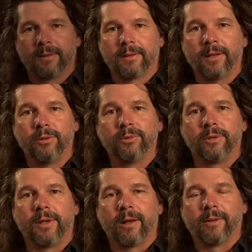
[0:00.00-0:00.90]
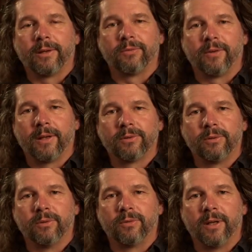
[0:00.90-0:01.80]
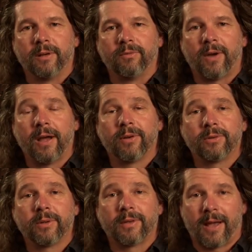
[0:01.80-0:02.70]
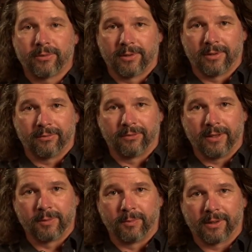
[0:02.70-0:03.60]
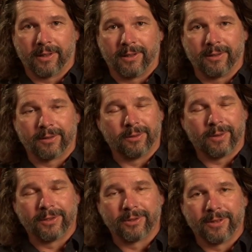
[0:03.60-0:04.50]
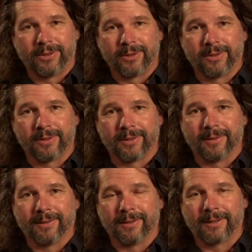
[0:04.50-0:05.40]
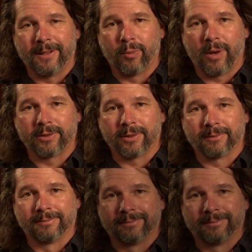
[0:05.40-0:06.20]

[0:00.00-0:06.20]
Thank you to the Outlander fans who have hit 500,000 on Facebook, I hear. Congratulations, and keep watching.